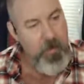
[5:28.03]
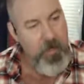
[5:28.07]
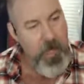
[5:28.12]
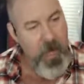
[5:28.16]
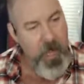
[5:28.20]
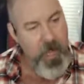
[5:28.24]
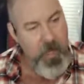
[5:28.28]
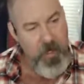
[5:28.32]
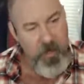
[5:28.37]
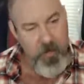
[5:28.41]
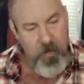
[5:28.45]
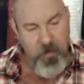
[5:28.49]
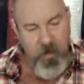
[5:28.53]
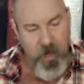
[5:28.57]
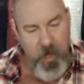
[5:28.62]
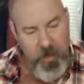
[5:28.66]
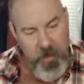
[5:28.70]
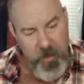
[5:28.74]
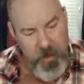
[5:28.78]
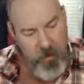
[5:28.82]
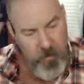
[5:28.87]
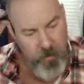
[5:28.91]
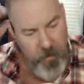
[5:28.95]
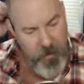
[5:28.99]
yeah, I
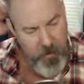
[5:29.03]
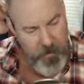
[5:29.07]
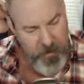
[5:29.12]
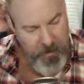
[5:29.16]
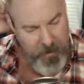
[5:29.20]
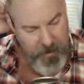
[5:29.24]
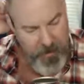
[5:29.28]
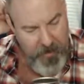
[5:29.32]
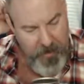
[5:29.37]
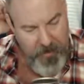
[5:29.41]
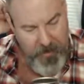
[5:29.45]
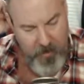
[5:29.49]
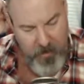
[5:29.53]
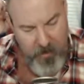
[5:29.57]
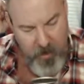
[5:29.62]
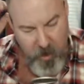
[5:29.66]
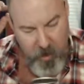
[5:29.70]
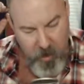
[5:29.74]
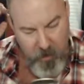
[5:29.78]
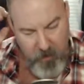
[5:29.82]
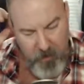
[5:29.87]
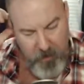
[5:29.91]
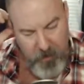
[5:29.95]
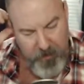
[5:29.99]
knew on Hannity's
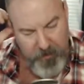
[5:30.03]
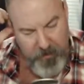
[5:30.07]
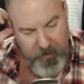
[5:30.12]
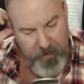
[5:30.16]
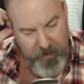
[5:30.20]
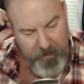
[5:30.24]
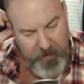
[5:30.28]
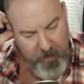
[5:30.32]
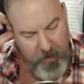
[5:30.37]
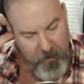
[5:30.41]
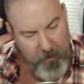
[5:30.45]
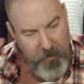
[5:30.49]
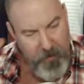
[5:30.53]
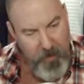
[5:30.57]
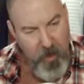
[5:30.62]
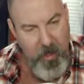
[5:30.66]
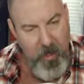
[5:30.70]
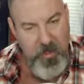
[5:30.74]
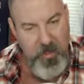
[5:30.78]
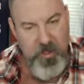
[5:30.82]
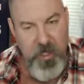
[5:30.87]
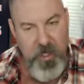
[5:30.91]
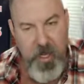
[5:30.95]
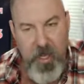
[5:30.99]
show it would kick it up a
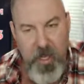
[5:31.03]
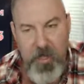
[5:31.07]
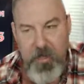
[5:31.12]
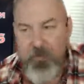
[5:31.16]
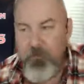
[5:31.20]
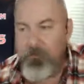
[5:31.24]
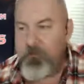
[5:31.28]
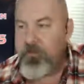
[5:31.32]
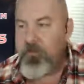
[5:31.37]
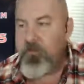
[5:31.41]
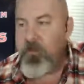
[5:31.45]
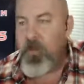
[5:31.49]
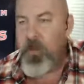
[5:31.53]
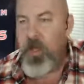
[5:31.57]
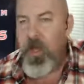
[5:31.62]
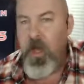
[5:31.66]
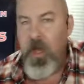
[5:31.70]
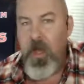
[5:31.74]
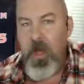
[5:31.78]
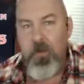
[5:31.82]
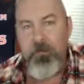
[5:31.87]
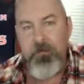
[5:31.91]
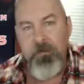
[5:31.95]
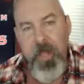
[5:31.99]
notch today.
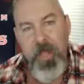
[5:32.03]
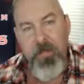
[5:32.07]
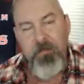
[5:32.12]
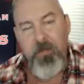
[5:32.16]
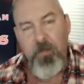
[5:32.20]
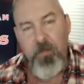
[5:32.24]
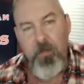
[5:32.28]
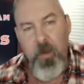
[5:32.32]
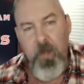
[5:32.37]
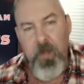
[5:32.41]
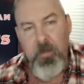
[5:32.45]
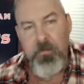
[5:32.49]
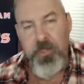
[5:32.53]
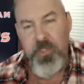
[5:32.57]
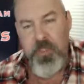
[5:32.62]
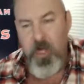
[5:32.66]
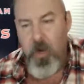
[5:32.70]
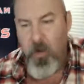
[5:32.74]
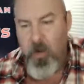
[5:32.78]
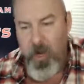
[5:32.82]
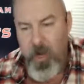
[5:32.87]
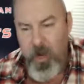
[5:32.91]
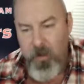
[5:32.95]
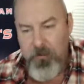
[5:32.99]
David Webb's
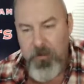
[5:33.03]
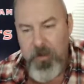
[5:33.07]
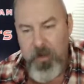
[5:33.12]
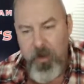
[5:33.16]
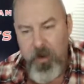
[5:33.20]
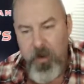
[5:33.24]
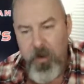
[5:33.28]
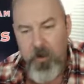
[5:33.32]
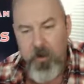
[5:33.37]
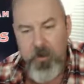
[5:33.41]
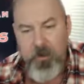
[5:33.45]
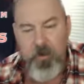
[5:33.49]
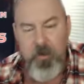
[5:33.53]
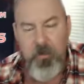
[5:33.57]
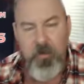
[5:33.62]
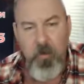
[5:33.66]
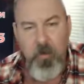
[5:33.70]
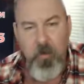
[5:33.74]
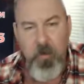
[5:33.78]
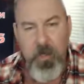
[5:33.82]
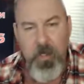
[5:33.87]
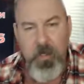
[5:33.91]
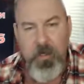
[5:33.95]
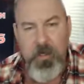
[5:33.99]
show helped it earlier in
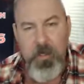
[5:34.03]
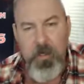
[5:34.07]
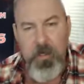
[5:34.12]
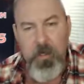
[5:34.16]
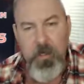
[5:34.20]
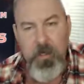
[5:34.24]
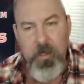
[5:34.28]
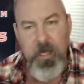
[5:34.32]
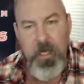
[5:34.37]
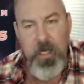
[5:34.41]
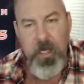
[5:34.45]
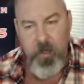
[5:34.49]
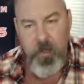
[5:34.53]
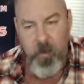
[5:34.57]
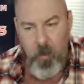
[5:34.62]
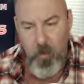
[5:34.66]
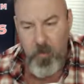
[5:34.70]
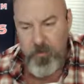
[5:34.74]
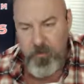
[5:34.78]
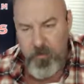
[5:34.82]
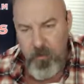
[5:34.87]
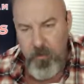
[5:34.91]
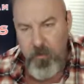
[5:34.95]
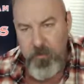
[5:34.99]
the week, and of
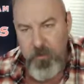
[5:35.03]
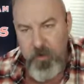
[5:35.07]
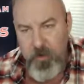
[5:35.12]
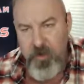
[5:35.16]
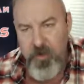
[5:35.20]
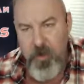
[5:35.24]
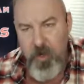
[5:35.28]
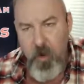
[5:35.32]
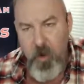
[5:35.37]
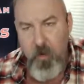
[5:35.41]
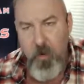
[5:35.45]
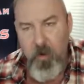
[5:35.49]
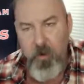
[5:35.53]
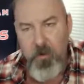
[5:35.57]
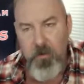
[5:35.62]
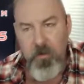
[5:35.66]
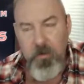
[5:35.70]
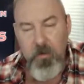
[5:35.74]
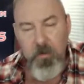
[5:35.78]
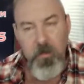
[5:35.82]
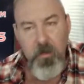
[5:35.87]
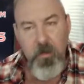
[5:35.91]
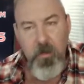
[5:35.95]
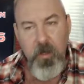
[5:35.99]
course, doing this show
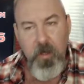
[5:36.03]
on